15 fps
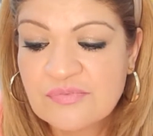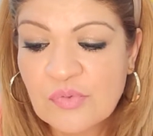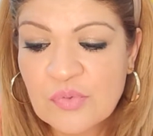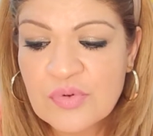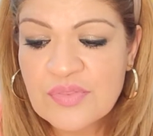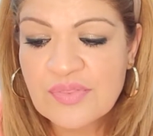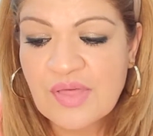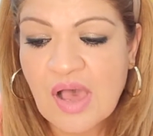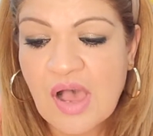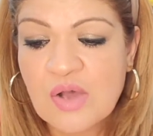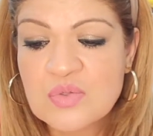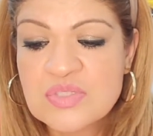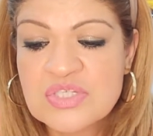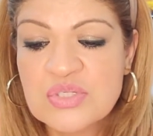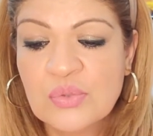Fourth
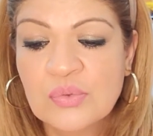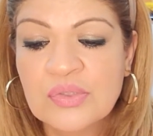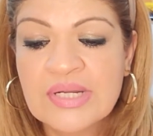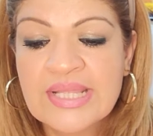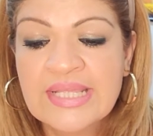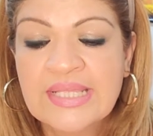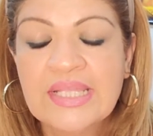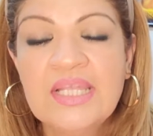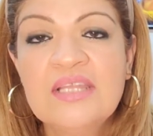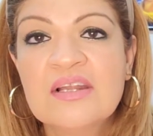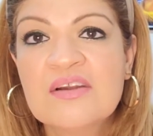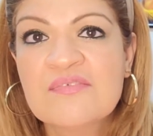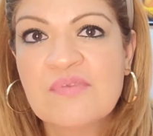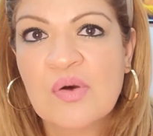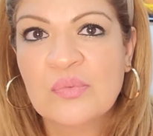house, your inner
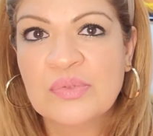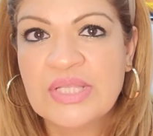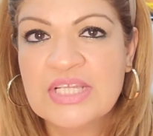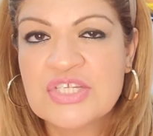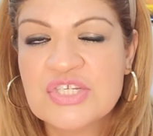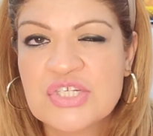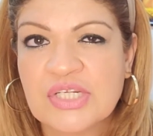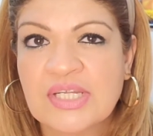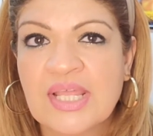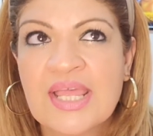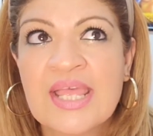foundation.